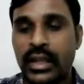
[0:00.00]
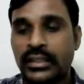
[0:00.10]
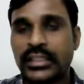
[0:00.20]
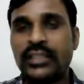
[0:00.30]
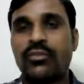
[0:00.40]

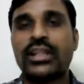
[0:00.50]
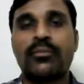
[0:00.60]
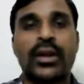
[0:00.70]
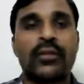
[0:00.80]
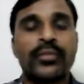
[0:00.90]
This is what the
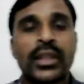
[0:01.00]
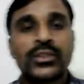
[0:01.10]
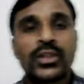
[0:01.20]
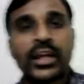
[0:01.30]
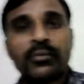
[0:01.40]
point.
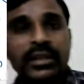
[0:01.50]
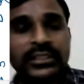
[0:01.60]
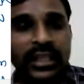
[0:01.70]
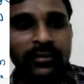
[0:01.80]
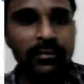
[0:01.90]
So that
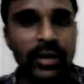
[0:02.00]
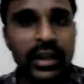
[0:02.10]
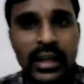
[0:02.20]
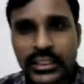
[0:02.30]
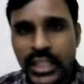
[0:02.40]
means,
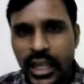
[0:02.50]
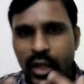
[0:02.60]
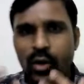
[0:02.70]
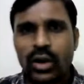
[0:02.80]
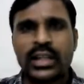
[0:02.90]
remember,
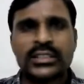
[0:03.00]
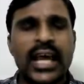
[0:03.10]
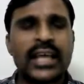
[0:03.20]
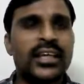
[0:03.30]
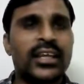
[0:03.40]
shareholders
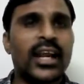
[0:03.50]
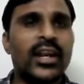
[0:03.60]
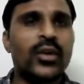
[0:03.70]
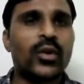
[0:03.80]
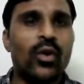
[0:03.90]
has a
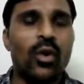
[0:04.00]
right to